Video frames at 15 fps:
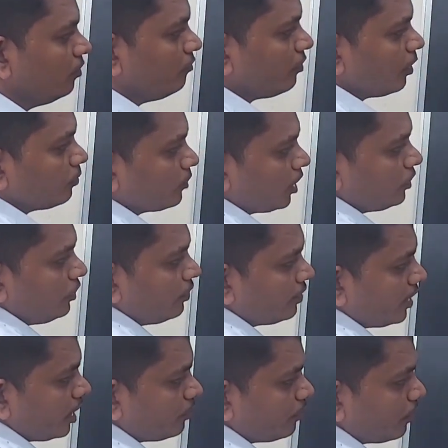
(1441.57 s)
From the
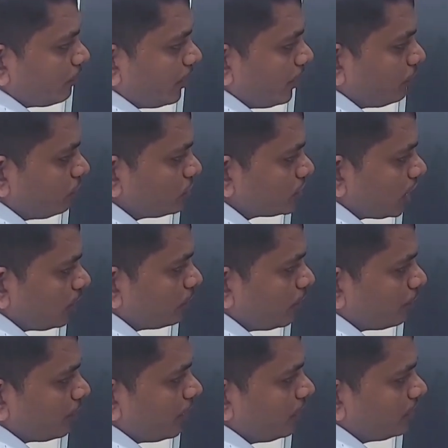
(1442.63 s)
nuclear membrane to cell
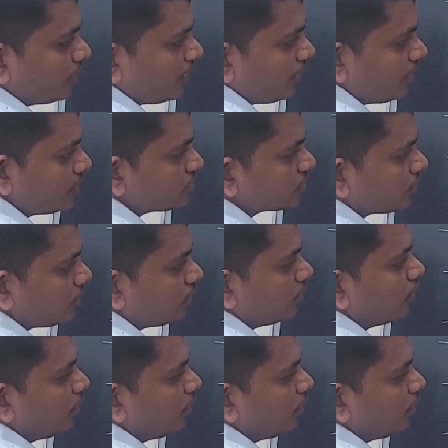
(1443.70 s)
membrane, there is a